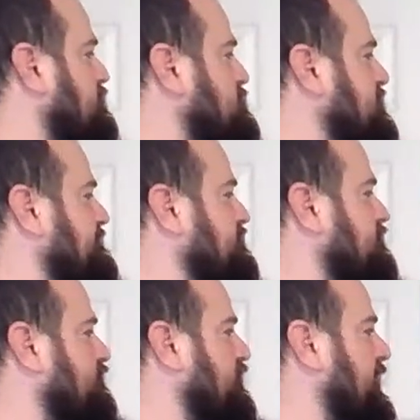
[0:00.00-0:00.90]
shift,
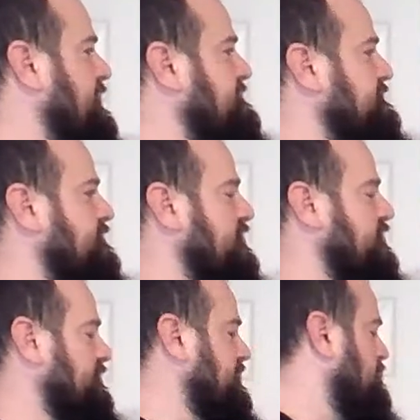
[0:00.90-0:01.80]
right
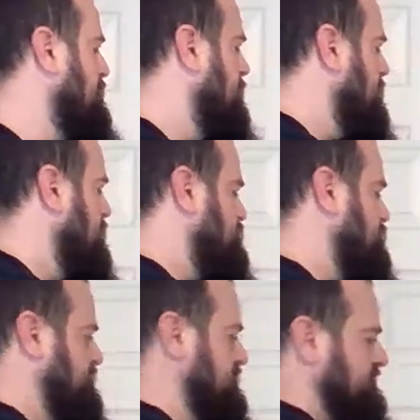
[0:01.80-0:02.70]
3. So
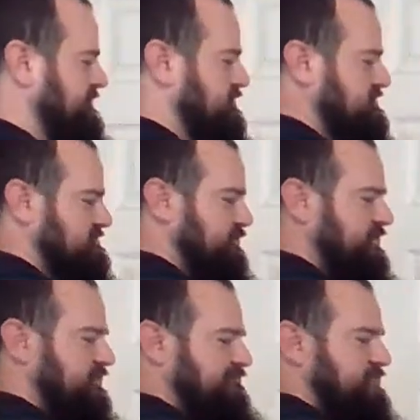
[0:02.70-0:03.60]
this point
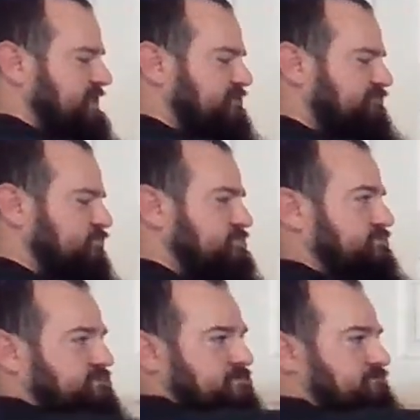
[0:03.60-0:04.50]
here, negative 4, 2,
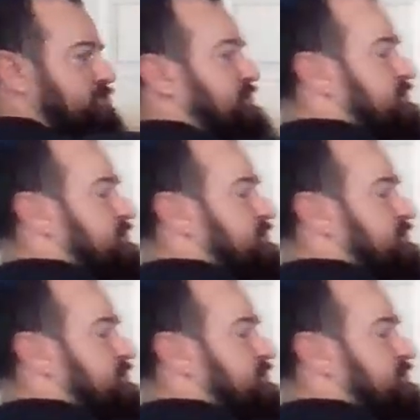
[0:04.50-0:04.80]
completely